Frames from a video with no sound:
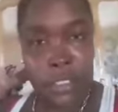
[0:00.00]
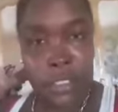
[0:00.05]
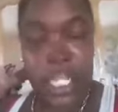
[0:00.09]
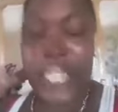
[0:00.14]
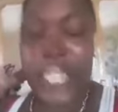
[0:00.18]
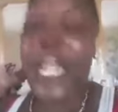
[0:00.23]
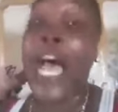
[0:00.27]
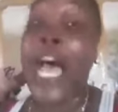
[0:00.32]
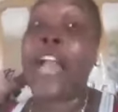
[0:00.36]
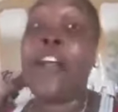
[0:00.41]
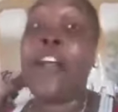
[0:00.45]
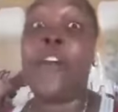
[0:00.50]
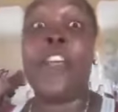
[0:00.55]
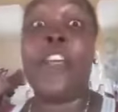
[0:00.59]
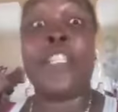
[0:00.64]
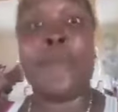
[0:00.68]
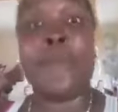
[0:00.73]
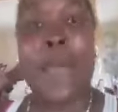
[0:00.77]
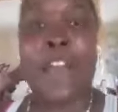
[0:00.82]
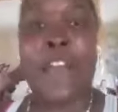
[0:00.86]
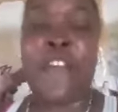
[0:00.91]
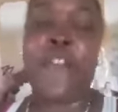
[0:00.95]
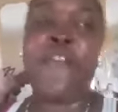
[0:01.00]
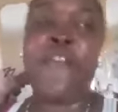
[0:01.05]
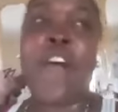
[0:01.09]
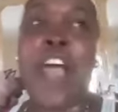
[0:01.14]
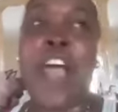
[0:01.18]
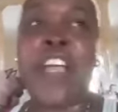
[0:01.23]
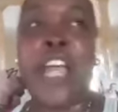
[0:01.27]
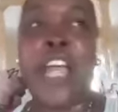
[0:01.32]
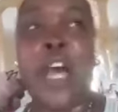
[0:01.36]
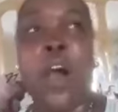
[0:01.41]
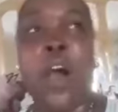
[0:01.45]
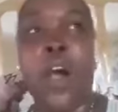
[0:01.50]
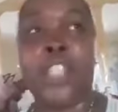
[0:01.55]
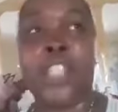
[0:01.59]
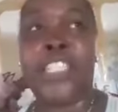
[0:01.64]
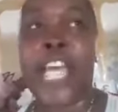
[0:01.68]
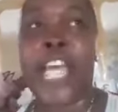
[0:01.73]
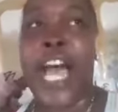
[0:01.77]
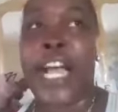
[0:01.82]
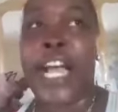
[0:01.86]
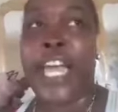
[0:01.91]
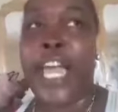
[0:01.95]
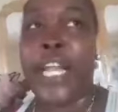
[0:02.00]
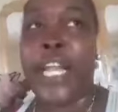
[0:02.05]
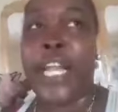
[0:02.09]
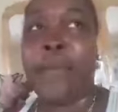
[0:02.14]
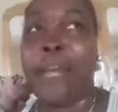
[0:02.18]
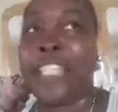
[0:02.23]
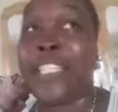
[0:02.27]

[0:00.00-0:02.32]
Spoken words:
They don't have no respect for foreigners out here again.